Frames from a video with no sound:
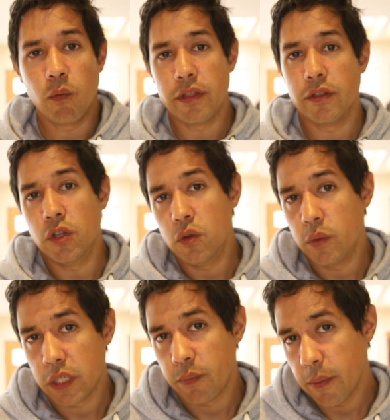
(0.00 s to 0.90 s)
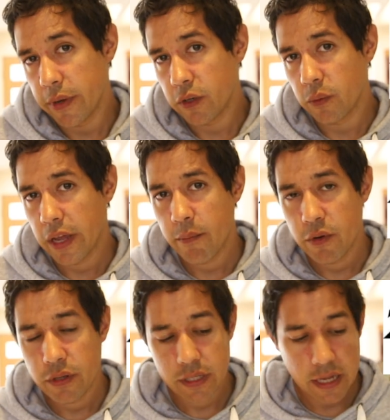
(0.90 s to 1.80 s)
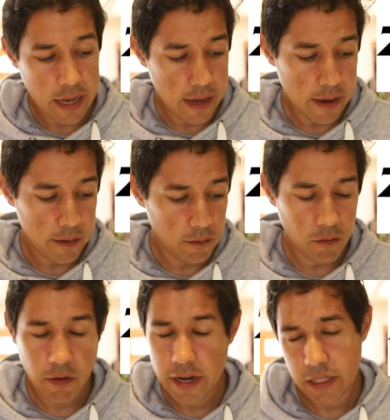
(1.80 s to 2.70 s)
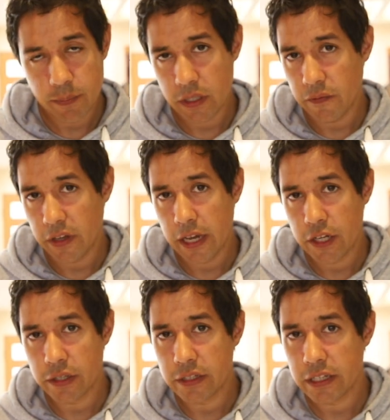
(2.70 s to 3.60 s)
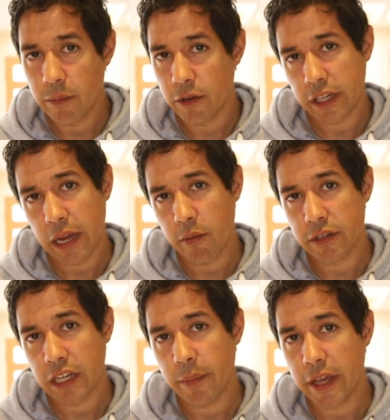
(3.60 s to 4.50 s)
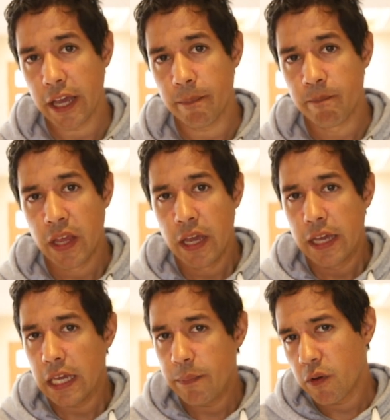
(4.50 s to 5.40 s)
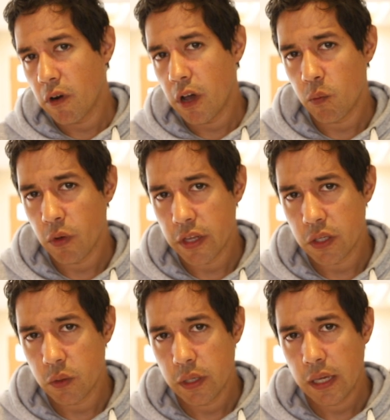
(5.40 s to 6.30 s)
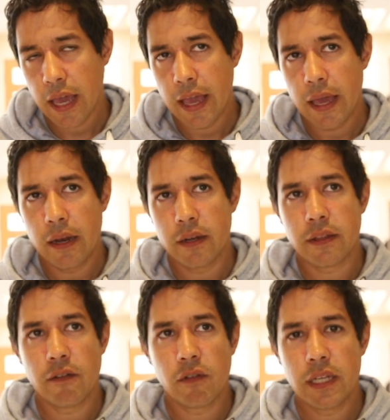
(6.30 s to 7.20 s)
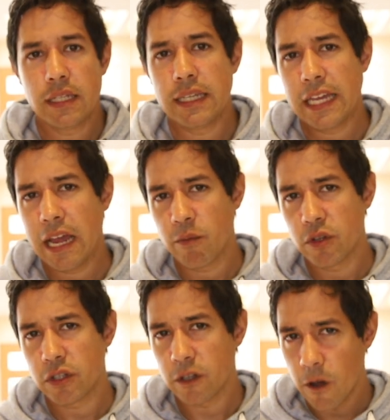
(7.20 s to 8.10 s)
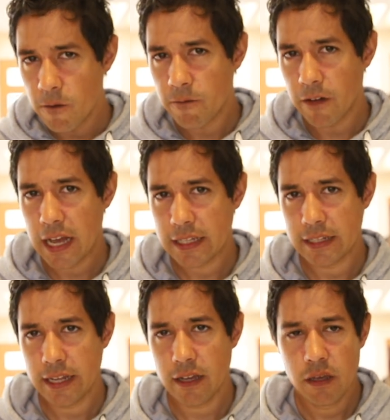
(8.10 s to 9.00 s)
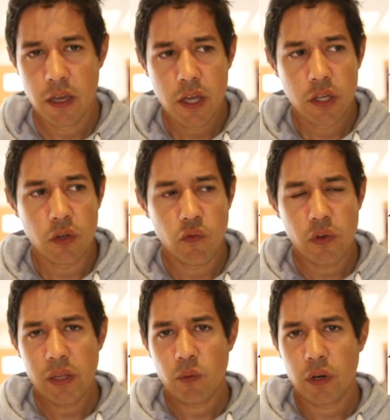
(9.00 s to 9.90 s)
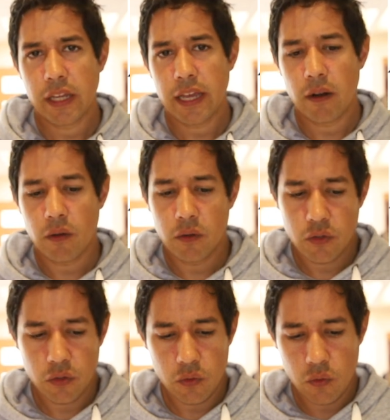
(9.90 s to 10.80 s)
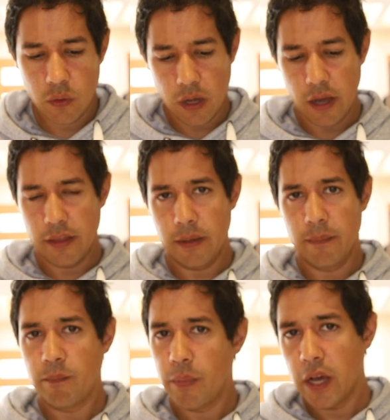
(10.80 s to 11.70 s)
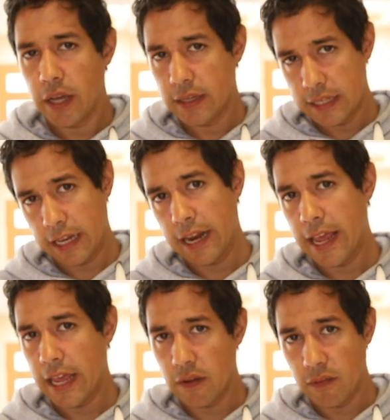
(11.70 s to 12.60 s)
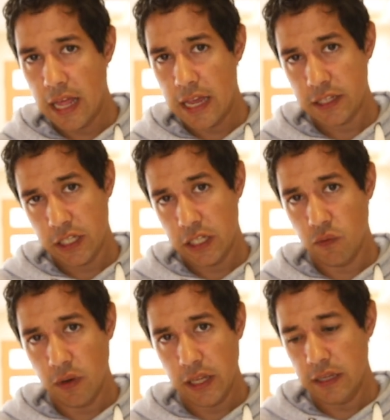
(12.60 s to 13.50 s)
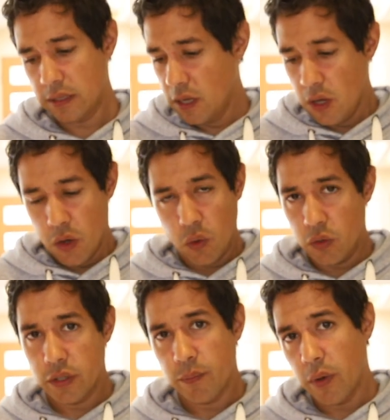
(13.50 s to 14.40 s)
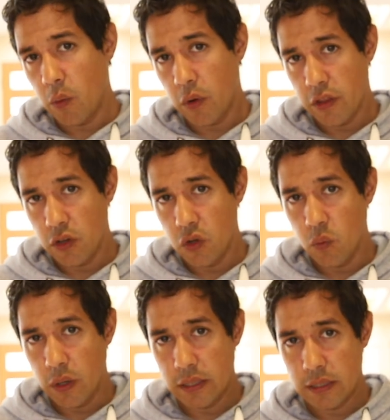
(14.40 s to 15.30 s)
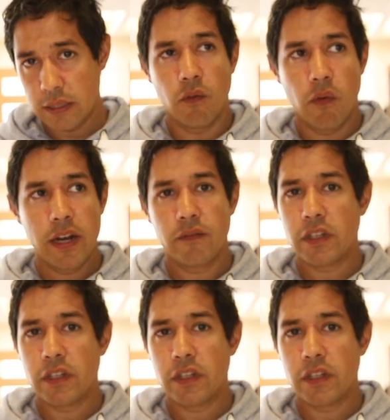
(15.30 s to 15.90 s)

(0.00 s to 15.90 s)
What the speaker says: with new experimental cameras and great specification CMOS cameras coming out. Keep your eye on what they're doing, and they're releasing cameras so fast now, you really want to get onto either buying secondhand of last year's release or just buy one of the new ones. The rate